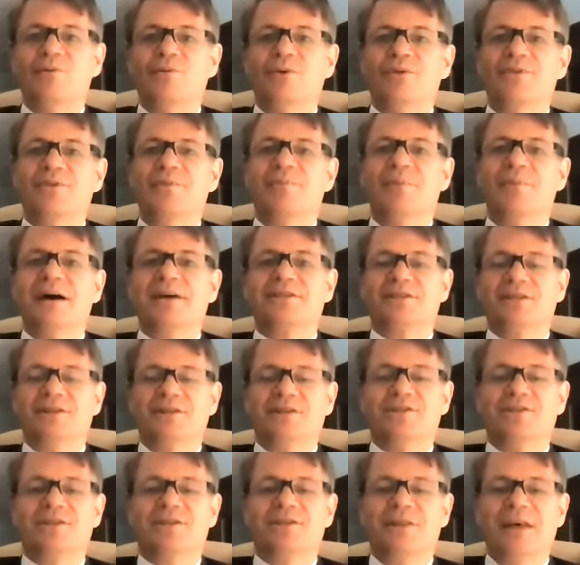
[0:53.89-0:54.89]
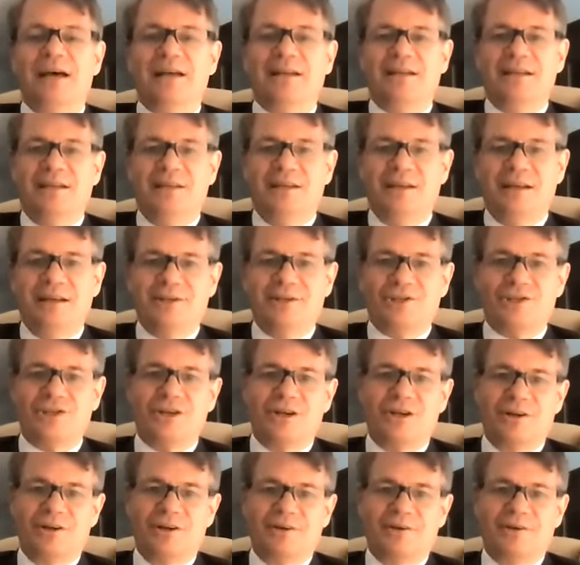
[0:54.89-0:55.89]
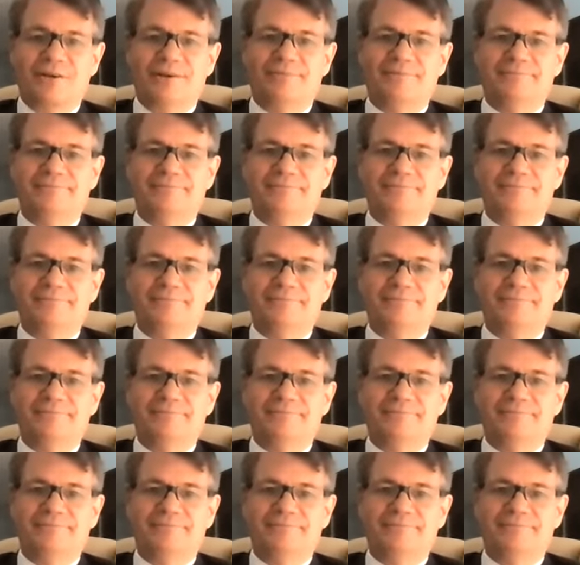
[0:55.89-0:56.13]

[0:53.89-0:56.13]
with the message that he has shared.